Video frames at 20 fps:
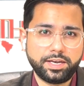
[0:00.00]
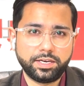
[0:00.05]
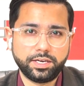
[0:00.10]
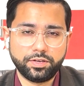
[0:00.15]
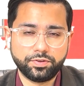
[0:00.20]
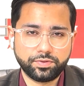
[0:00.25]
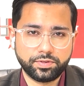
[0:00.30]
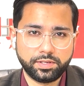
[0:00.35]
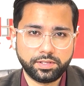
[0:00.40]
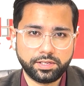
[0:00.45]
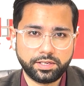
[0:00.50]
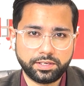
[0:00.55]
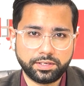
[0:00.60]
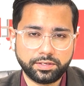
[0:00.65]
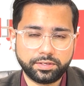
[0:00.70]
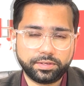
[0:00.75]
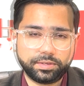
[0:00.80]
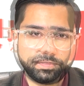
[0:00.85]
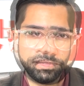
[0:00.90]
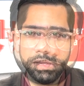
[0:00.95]
New Zealand.
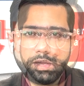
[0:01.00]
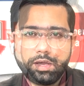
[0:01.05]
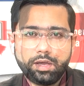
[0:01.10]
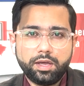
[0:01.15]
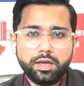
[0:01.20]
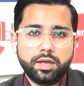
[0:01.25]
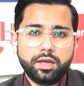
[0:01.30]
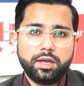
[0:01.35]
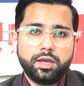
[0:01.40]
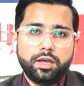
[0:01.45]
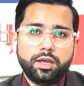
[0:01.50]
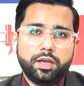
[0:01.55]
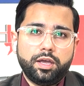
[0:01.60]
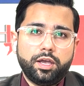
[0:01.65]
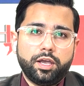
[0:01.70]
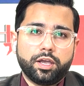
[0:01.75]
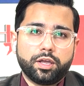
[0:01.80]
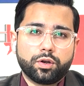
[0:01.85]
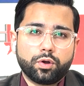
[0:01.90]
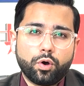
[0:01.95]

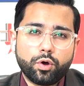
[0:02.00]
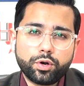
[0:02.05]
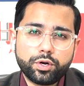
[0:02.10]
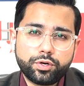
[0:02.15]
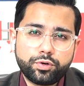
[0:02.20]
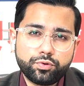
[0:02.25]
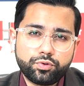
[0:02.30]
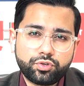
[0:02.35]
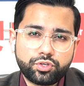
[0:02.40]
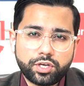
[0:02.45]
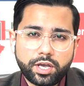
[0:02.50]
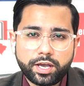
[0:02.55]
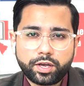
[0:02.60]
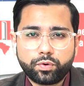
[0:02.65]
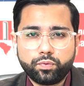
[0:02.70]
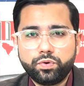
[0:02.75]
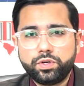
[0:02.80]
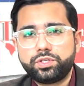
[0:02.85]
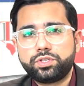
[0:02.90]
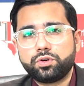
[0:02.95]
In order to check
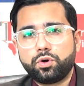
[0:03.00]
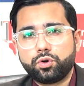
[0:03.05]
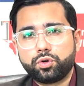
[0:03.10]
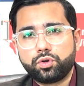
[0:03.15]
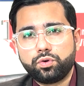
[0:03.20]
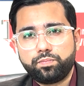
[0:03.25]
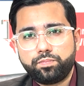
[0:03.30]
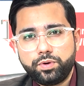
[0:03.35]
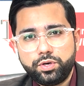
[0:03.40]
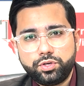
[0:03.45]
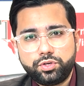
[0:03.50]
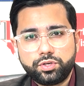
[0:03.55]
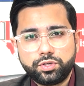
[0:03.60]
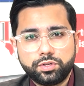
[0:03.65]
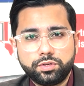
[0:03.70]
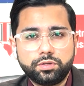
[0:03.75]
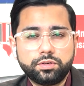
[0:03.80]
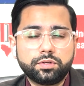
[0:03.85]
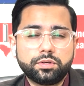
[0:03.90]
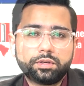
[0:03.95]
which
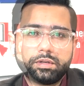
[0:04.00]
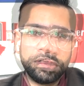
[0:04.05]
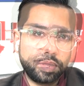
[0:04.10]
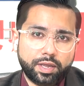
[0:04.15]
occupation